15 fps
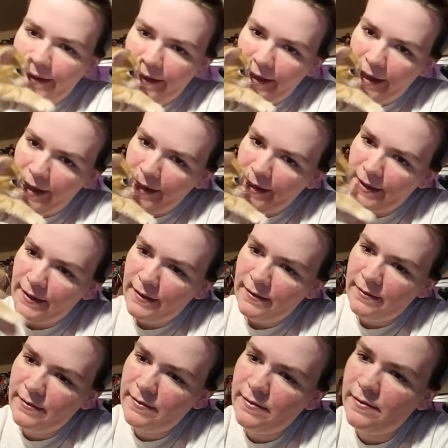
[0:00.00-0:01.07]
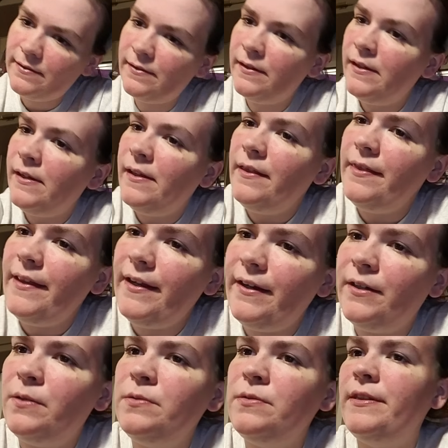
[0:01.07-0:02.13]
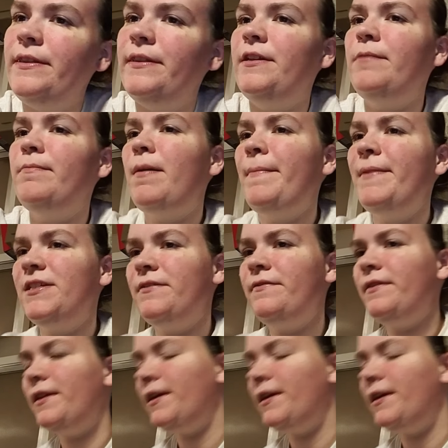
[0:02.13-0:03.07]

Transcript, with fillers: Yeah. There you go. Your mommy's over